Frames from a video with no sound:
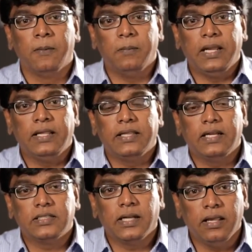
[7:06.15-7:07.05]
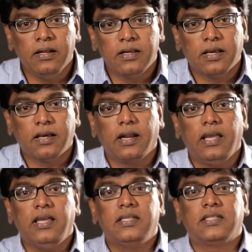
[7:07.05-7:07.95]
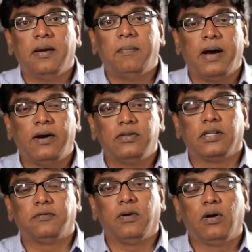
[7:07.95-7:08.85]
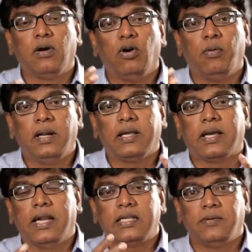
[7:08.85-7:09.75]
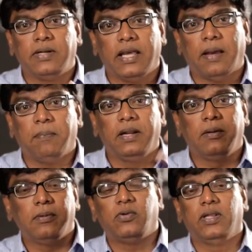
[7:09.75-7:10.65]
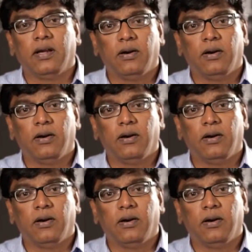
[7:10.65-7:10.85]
meaning there is an increased amount of global connectivity happening between the